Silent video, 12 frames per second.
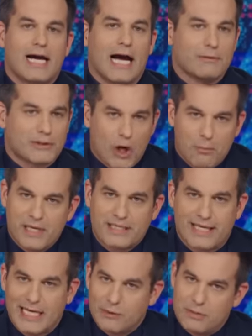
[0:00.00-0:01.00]
I was hoping
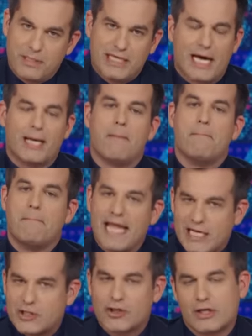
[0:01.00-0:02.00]
that it would be on a
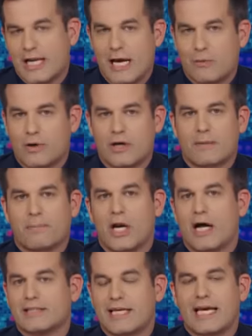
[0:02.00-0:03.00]
major network, but
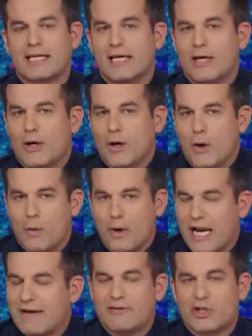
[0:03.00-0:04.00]
I'll take
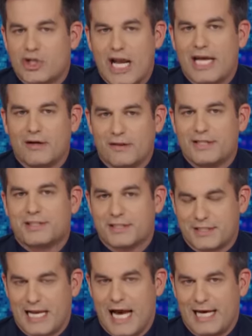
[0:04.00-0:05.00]
whatever channel this
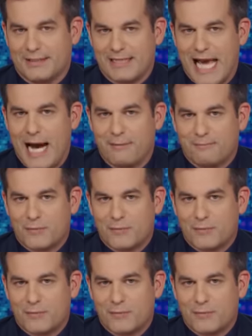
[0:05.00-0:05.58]
has gone. Now,